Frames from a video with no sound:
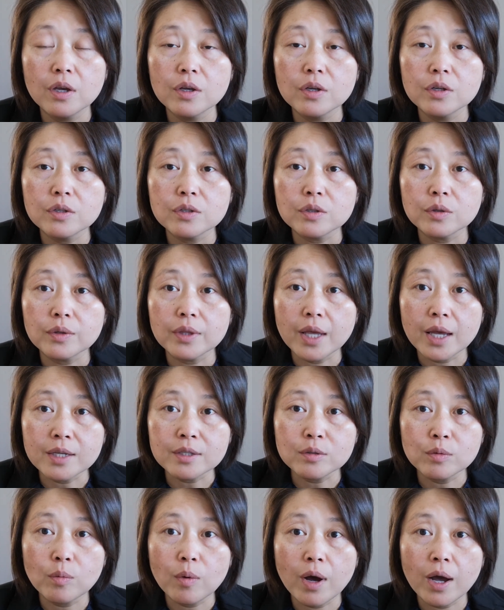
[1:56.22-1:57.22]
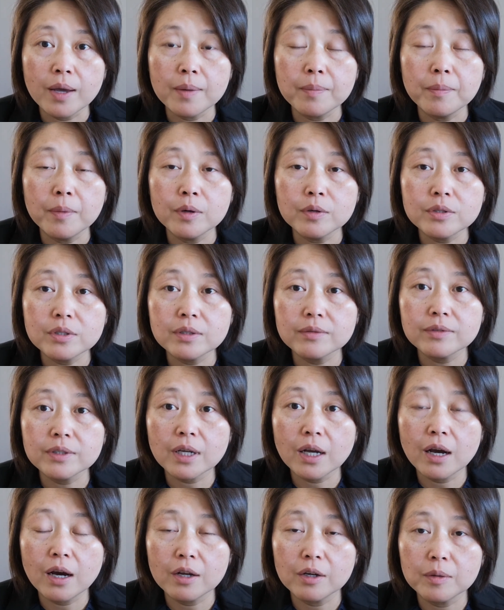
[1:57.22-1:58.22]
So that's why most of the
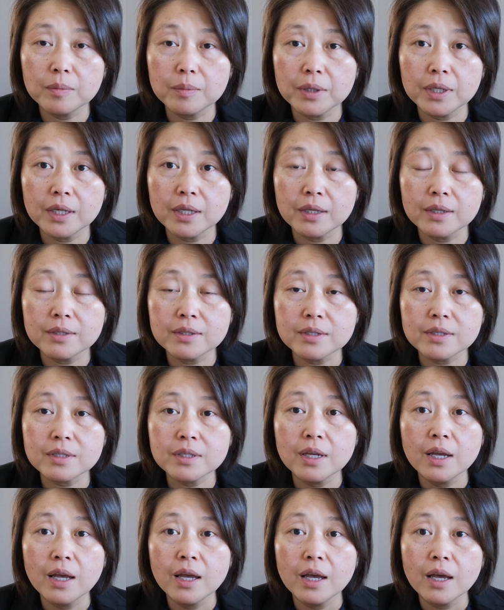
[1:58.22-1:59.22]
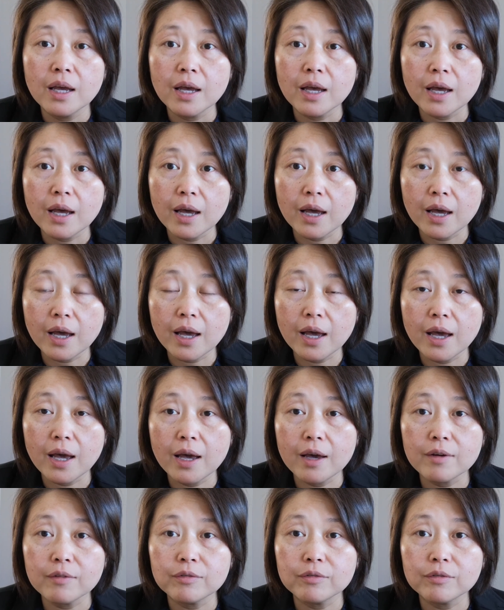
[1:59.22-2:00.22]
condominiums
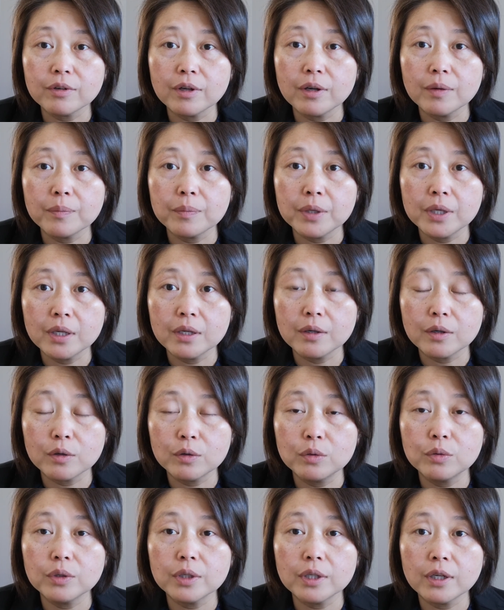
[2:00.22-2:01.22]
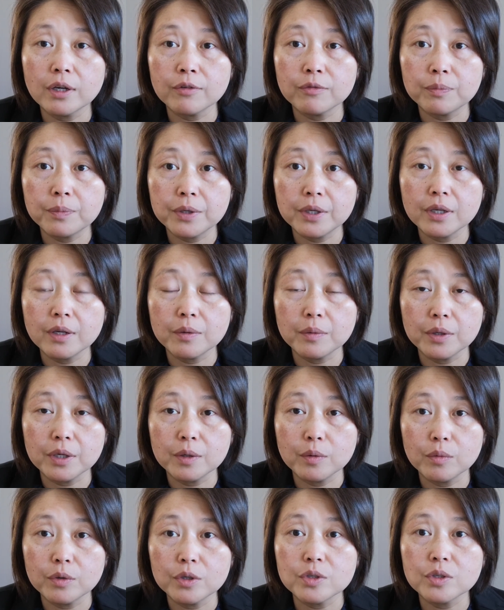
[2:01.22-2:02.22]
have cooling off
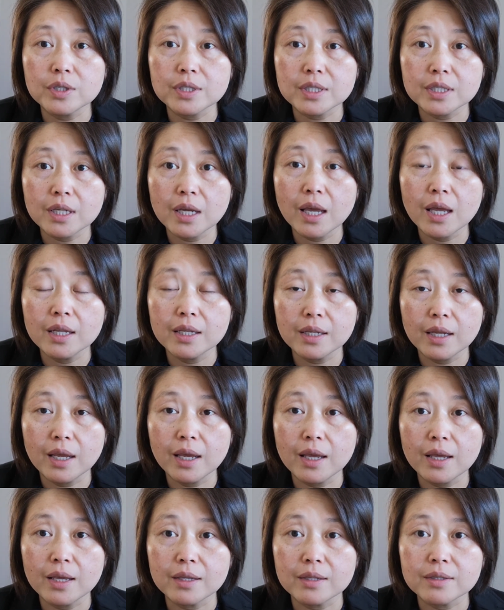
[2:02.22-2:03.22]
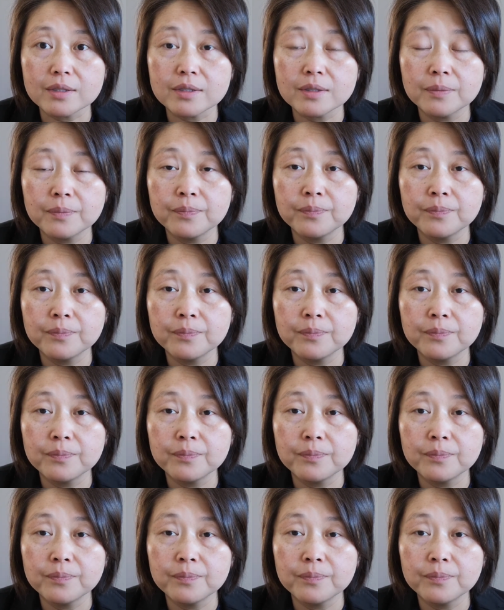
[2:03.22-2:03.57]
period, which is 10 days.